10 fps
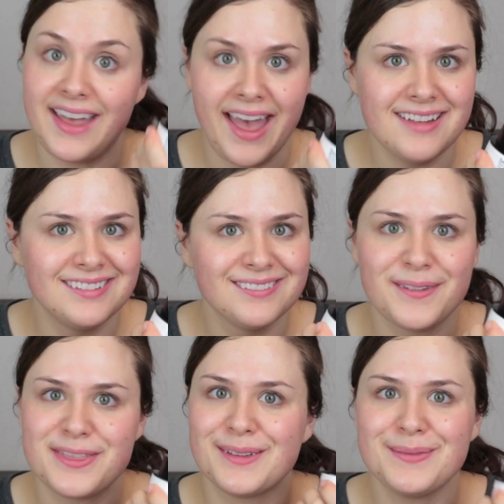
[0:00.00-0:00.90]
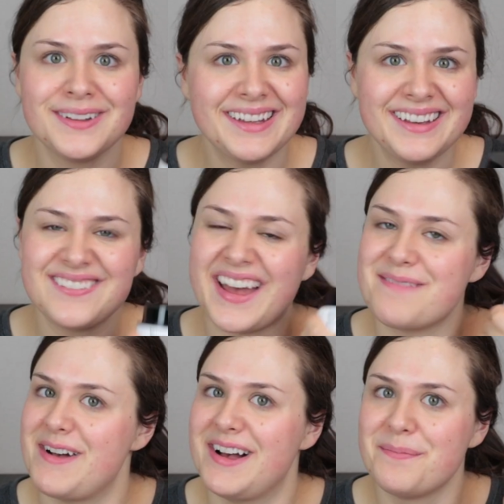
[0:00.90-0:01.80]
Again, with the Belif,
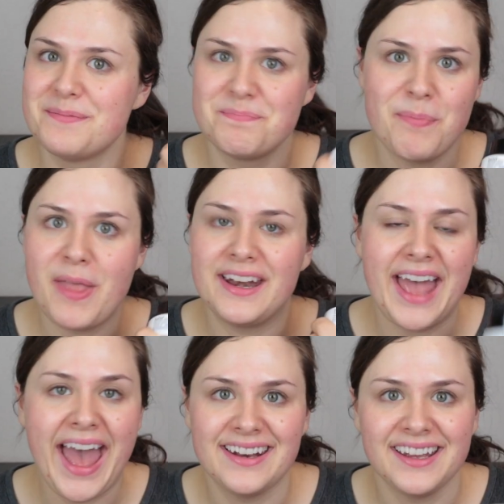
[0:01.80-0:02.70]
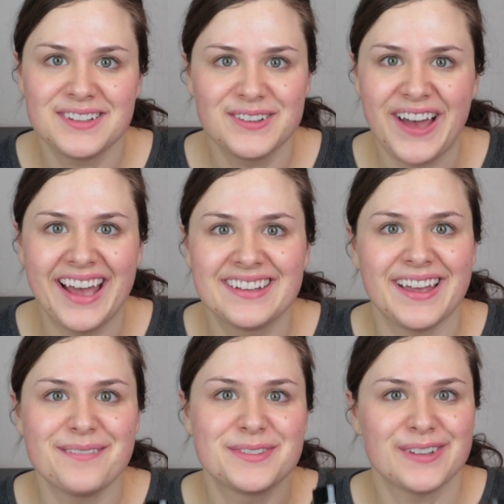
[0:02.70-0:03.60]
I'm an addict, you guys.
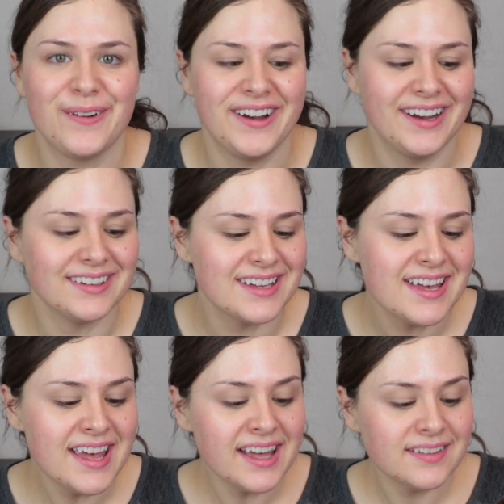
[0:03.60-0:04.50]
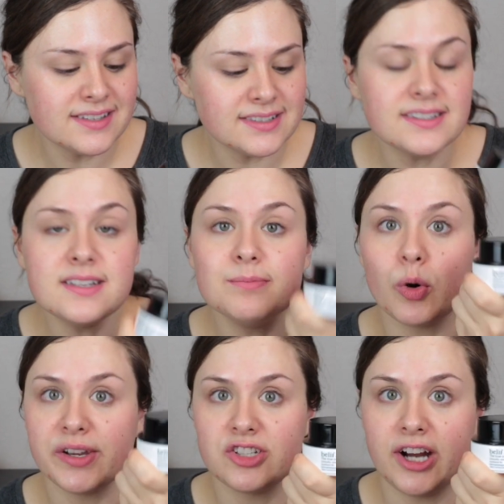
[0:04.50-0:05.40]
I'm so hooked. This is the
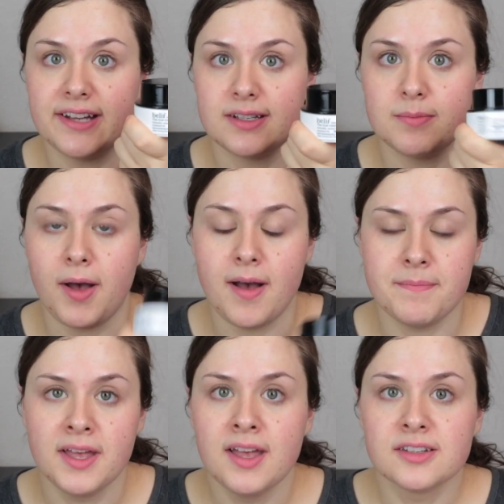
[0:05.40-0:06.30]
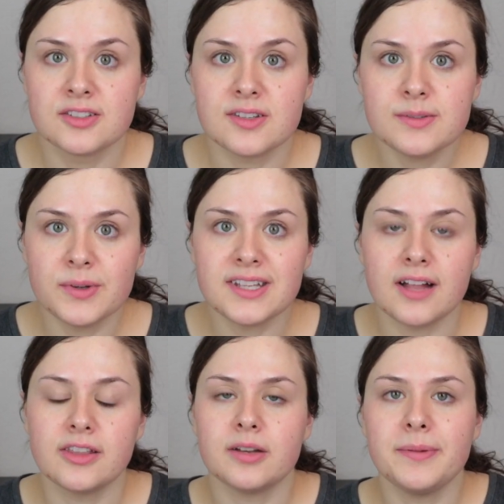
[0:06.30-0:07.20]
Moisturizing Balm. So this one's a
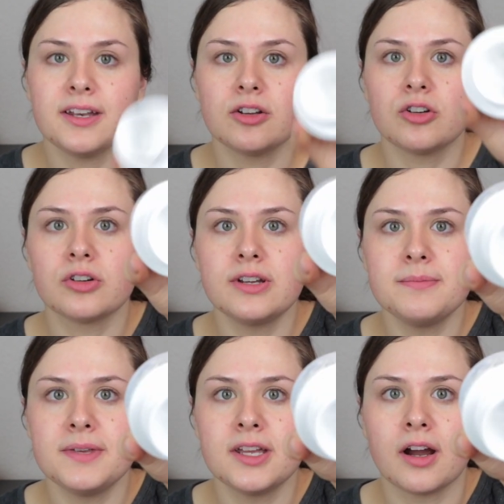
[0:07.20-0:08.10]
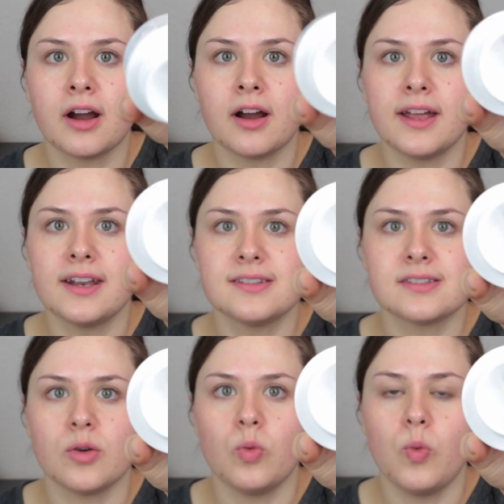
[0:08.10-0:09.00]
little bit creamier. It
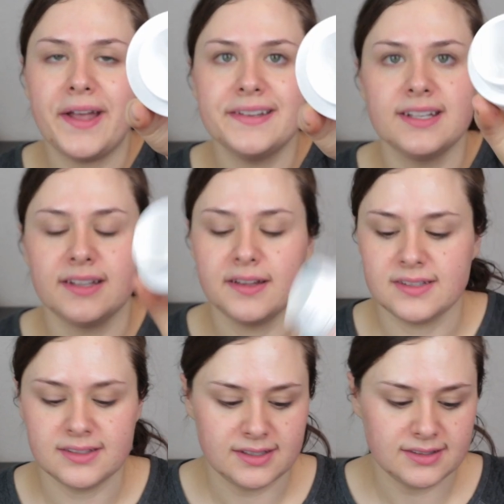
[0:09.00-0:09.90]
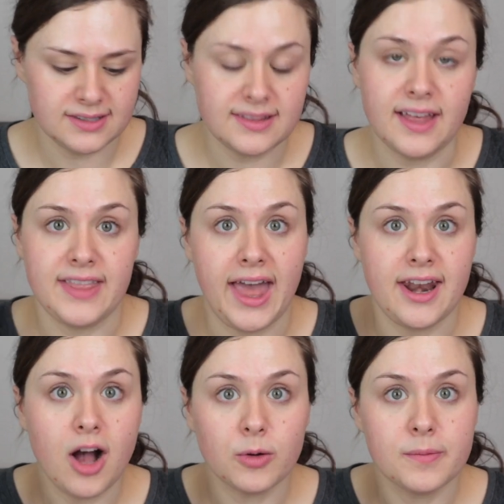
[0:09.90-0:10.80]
is white in consistency than that
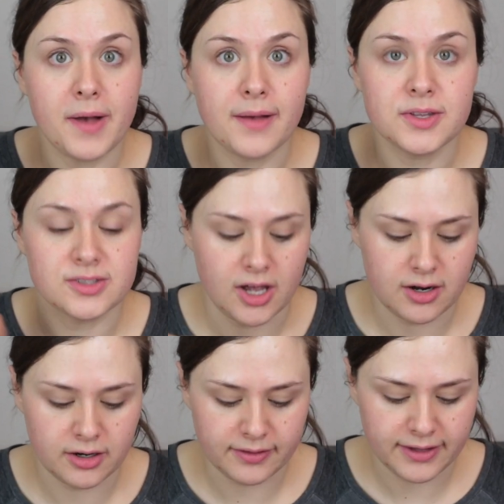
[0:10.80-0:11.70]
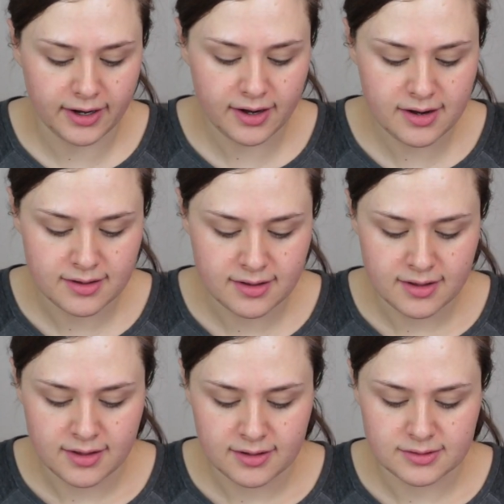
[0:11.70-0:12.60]
Aqua Balm you saw earlier.
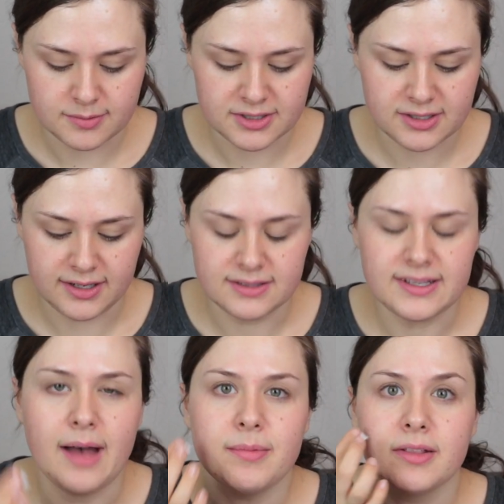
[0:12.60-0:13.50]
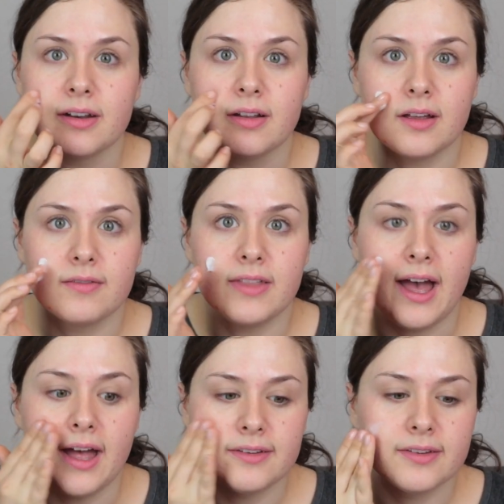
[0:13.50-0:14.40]
So I'm just going to dab a little of
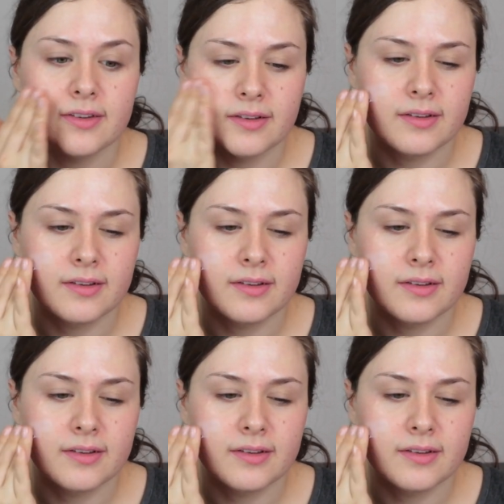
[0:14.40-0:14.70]
that.